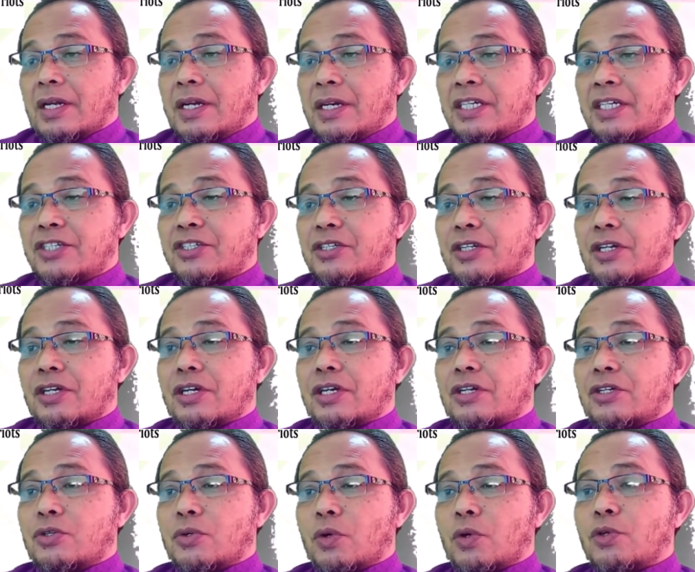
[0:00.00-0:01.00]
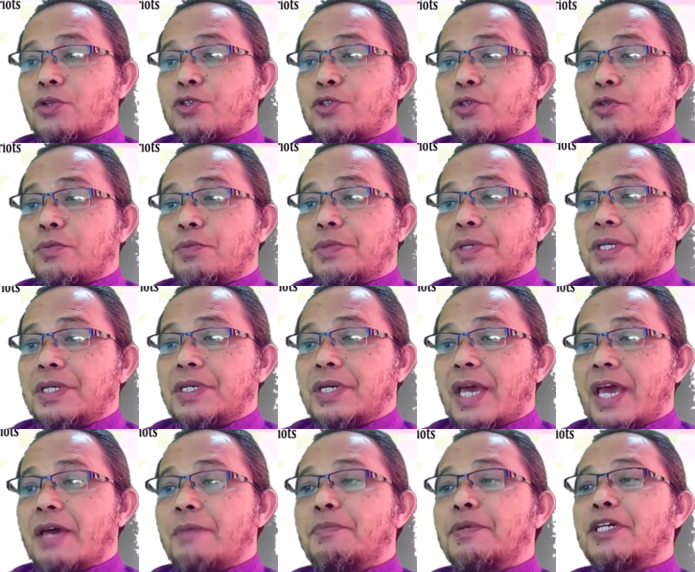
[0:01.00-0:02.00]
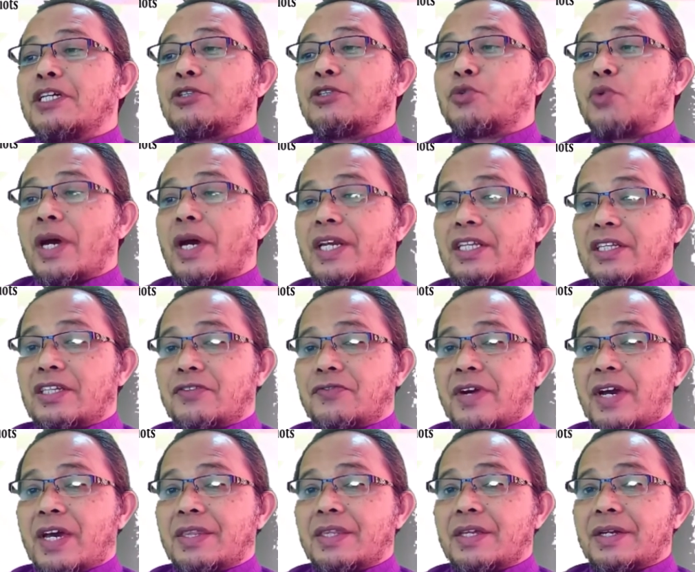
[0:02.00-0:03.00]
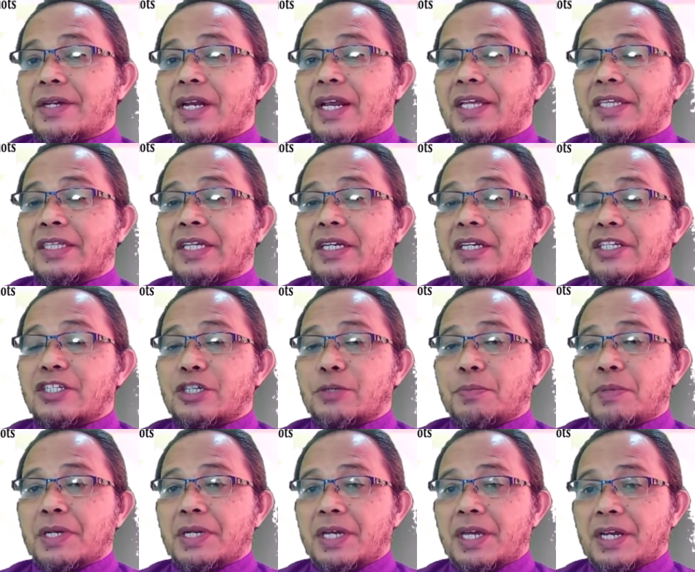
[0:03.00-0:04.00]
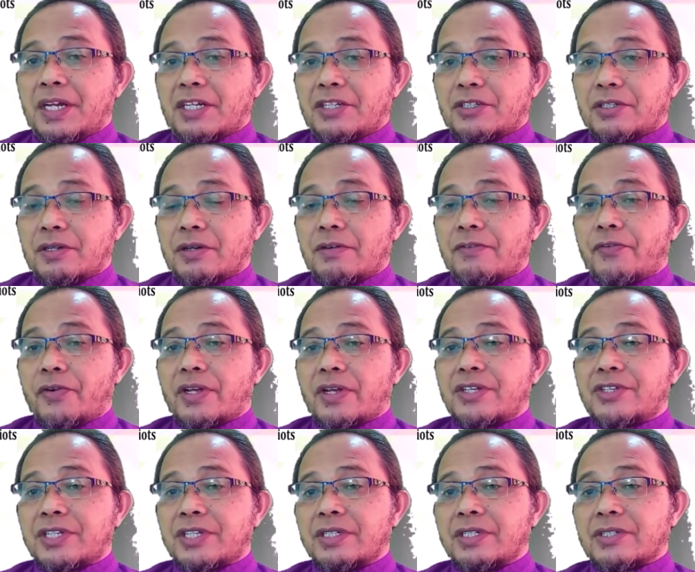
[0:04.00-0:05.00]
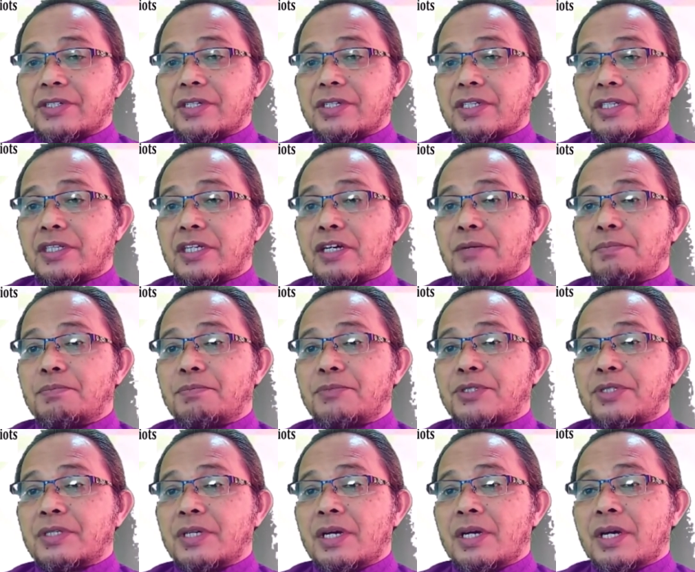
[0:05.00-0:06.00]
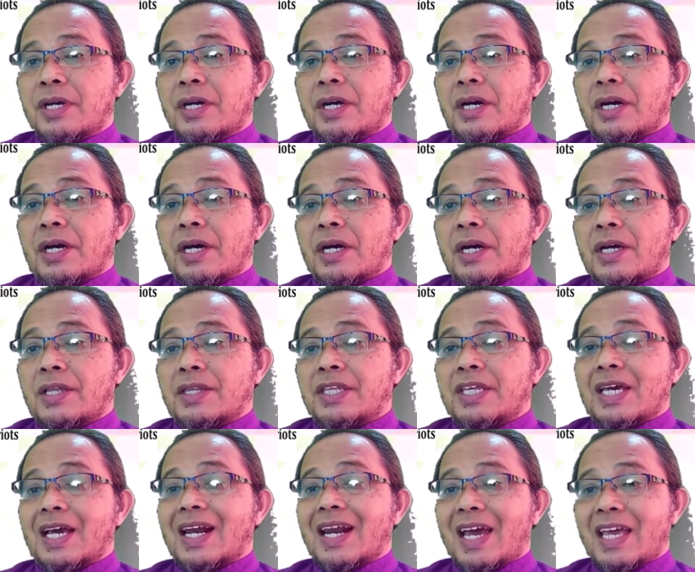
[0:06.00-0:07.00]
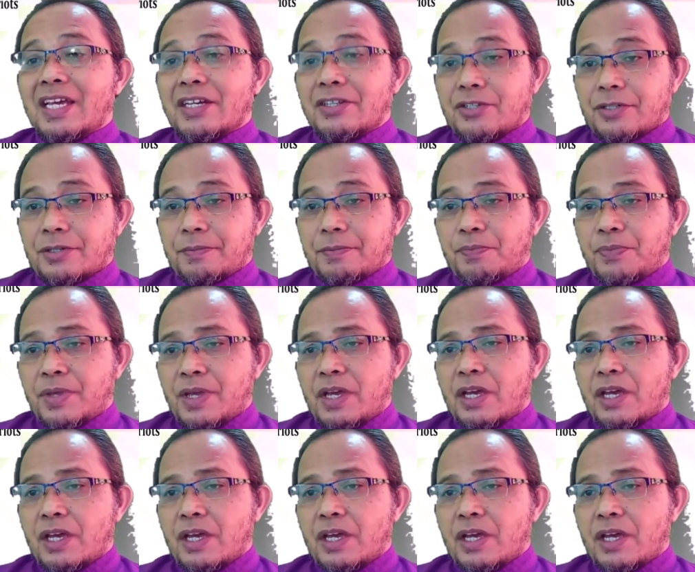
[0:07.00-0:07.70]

learners should also be able to identify the related discipline areas. For instance, the terms the Alliance.